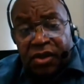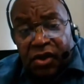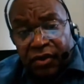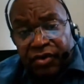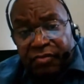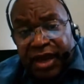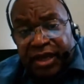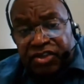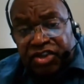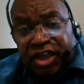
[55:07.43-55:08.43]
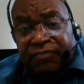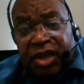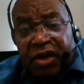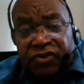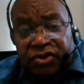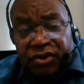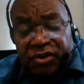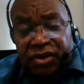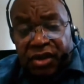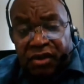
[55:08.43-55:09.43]
or the man stepped out
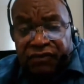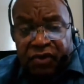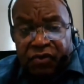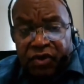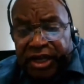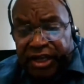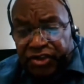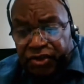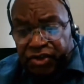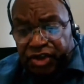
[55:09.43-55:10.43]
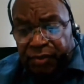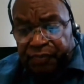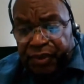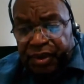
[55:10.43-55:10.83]
of the relationship,